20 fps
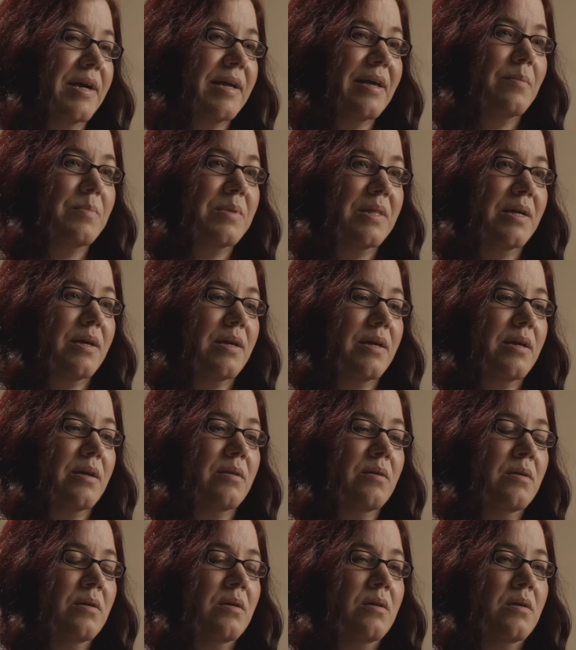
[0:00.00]
I kept
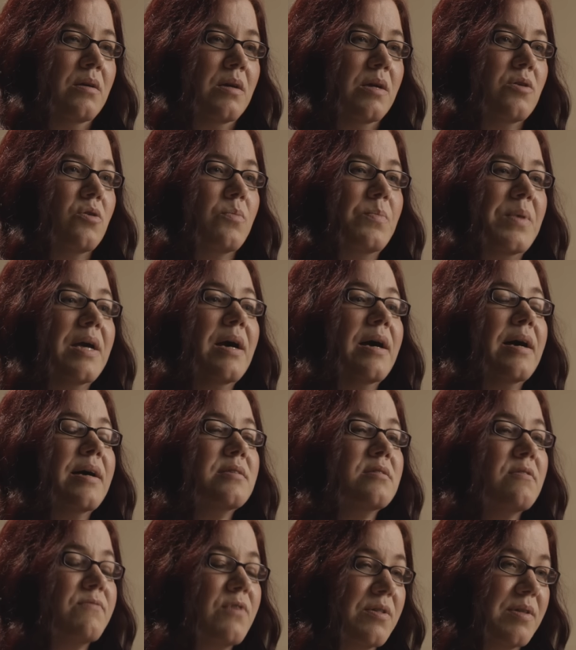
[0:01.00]
thinking, you know,
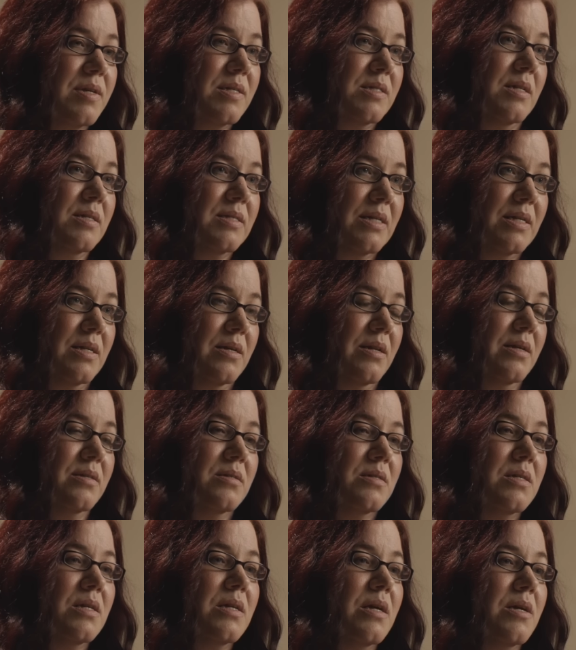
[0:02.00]
because of all these things I did
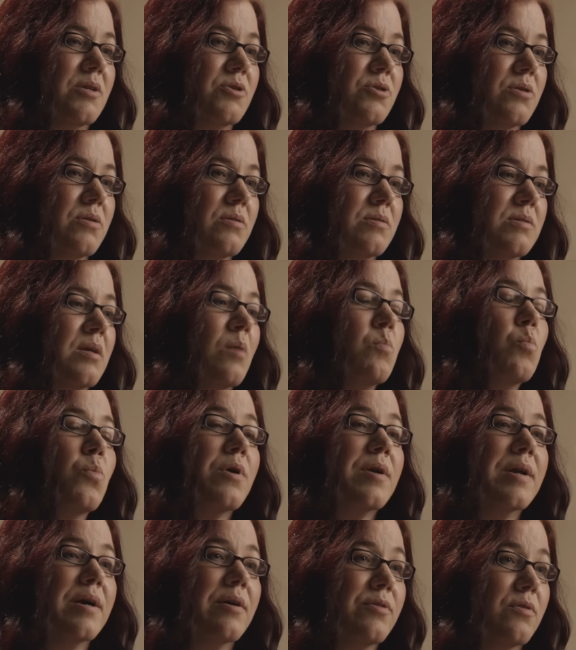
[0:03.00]
as a teenager,
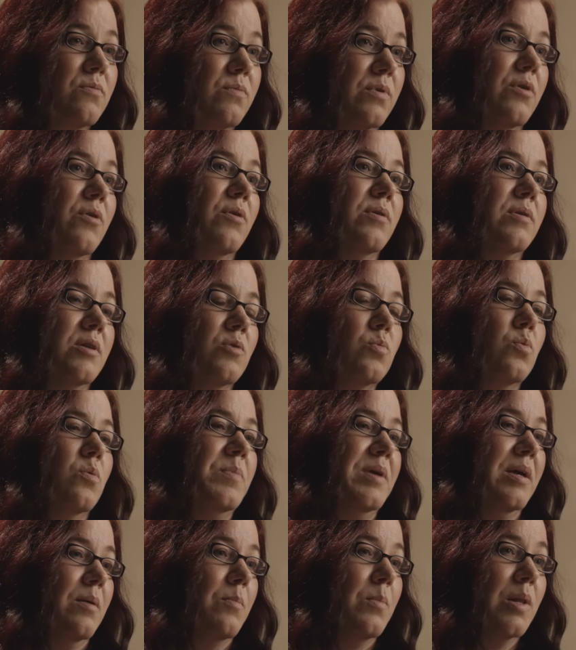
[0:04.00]
somewhere down the road there
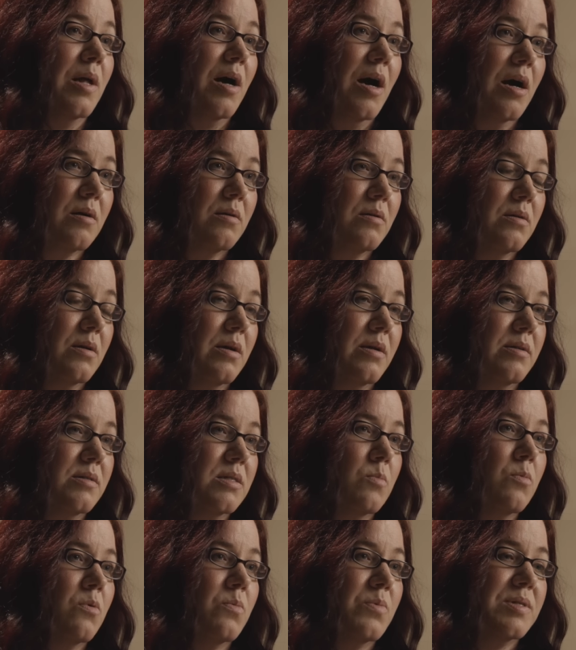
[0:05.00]
will be a block and
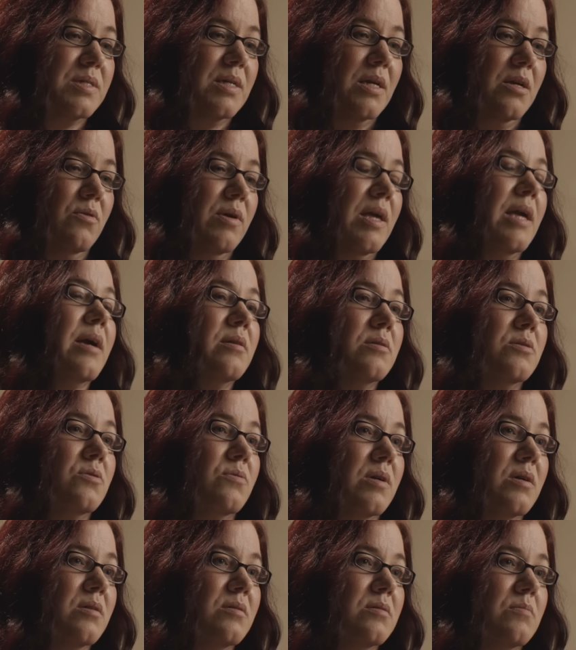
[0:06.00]
someone will say you can't
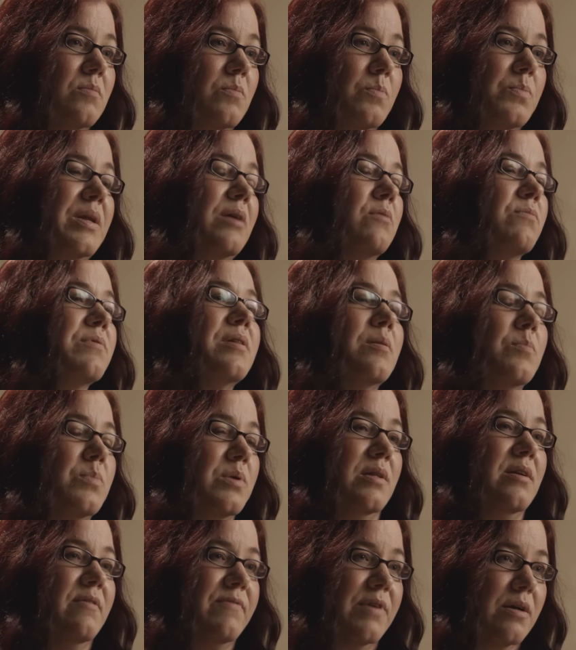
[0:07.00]
do this. But I really
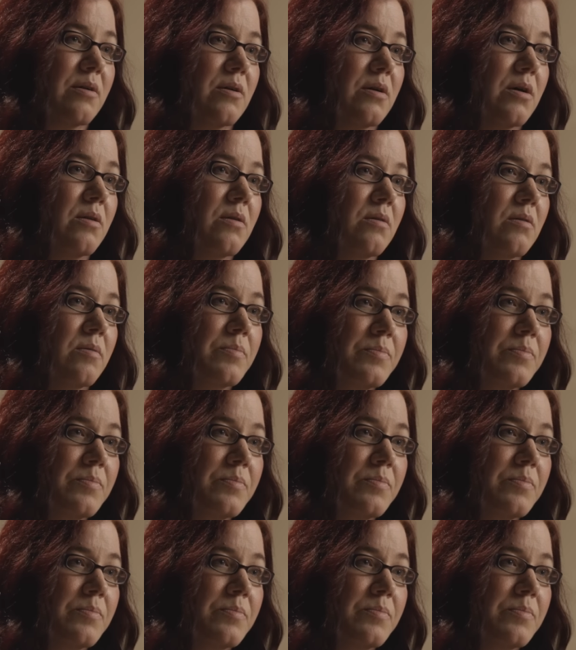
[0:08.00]
believed I could.